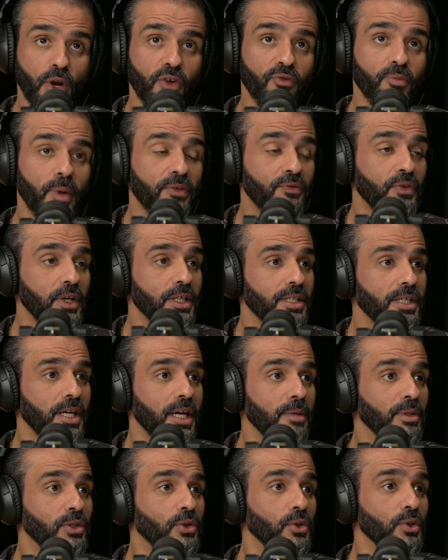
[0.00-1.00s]
One of my
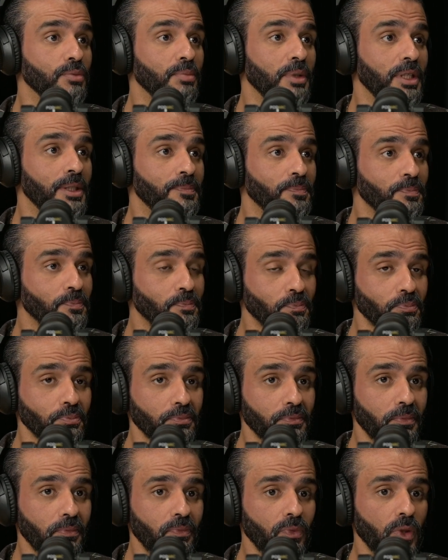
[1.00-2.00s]
friends came and told me
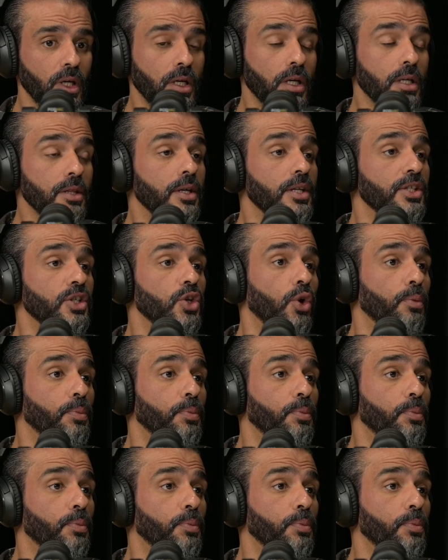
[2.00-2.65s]
there